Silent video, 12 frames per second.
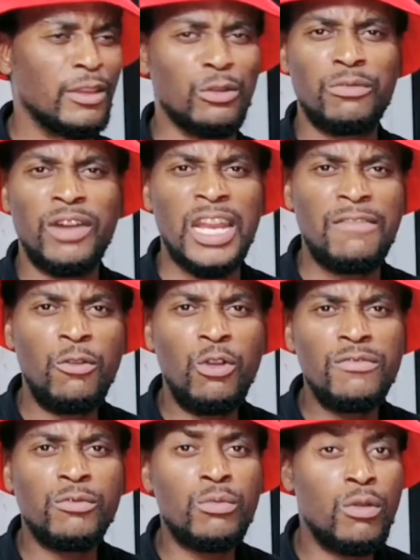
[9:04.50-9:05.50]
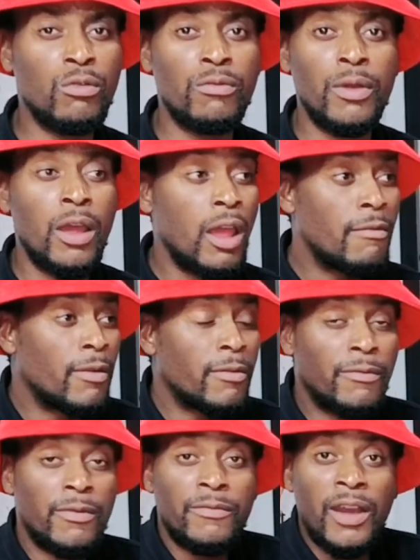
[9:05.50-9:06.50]
you know,
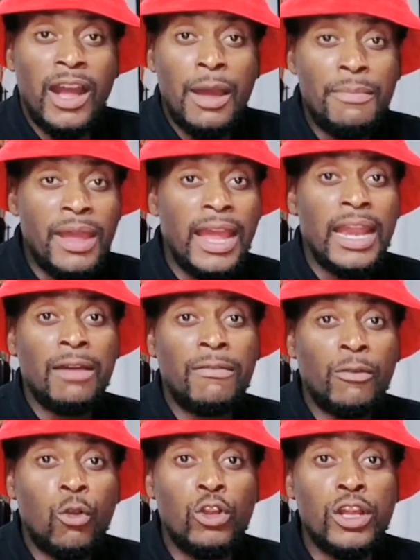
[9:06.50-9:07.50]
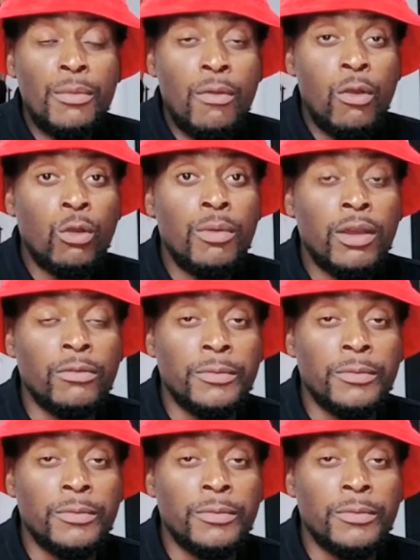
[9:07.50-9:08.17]
vangamela va kontra mama